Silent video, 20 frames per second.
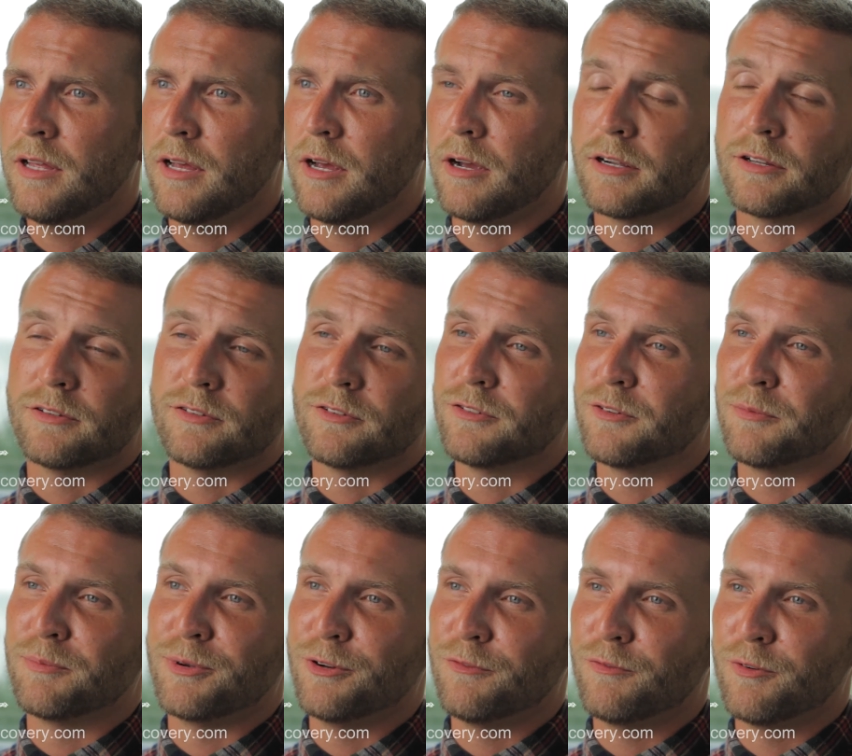Because there's
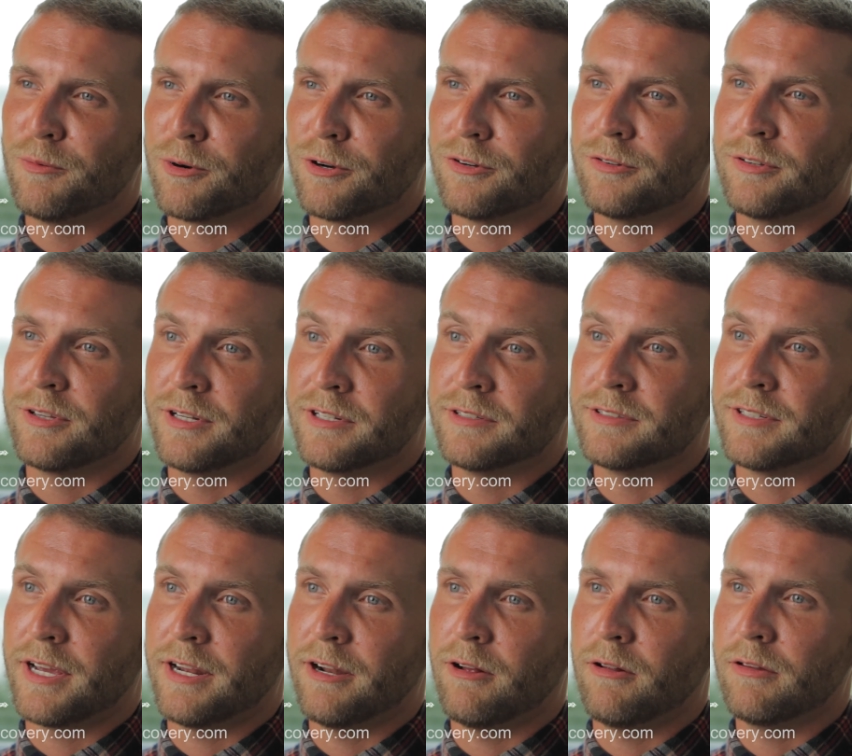a beautiful person
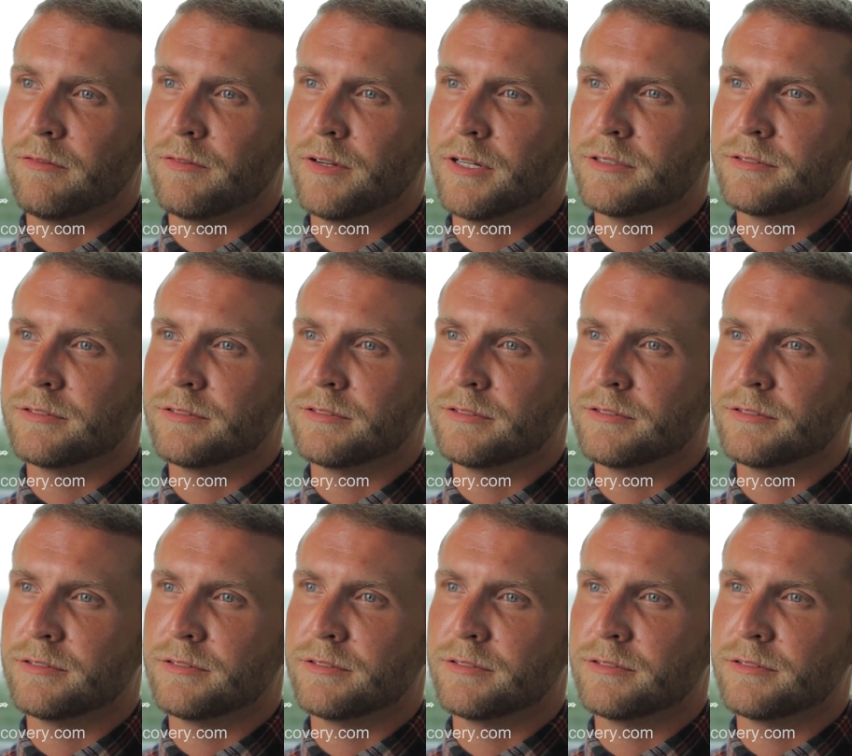inside all of